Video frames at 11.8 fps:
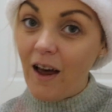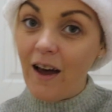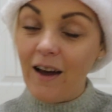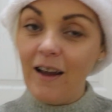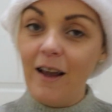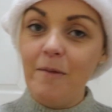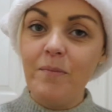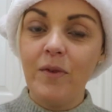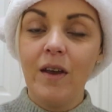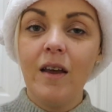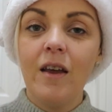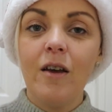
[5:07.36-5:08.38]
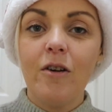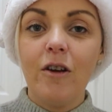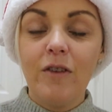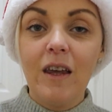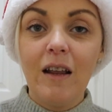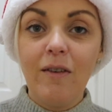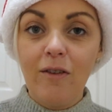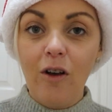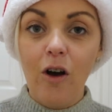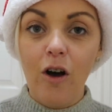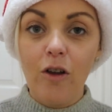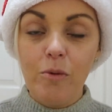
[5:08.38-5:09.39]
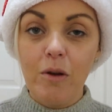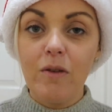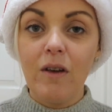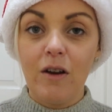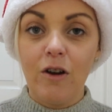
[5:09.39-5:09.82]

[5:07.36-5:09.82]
slime, because the kids saw the ones that